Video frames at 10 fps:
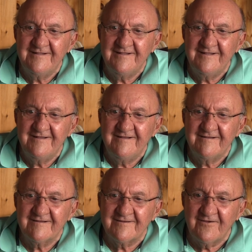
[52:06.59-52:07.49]
No.
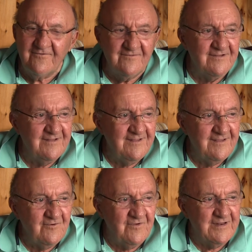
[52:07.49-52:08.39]
No?
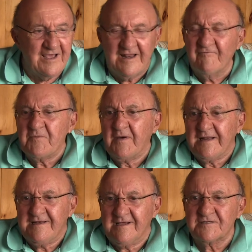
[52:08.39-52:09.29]
Well, not
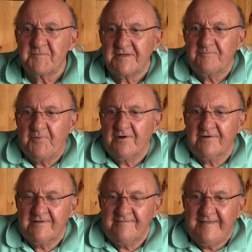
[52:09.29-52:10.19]
everybody does, but
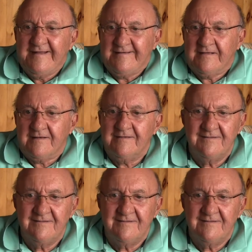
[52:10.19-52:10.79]
apparently they did.